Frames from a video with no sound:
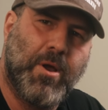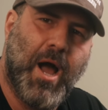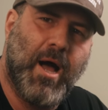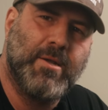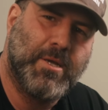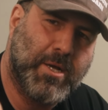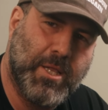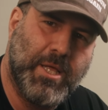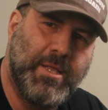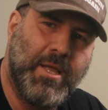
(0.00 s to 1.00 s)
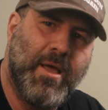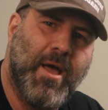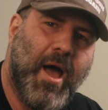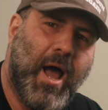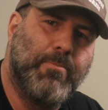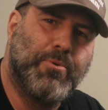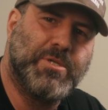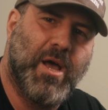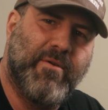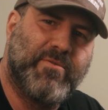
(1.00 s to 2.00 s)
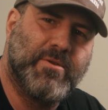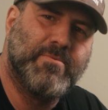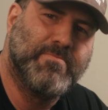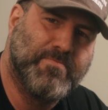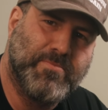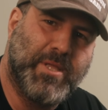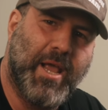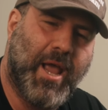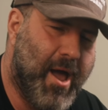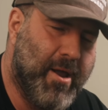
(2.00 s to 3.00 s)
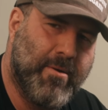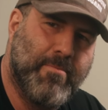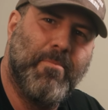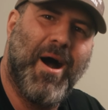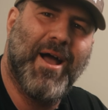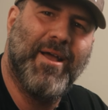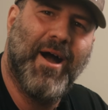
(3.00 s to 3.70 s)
gun clean and preserved. Take care. Bye.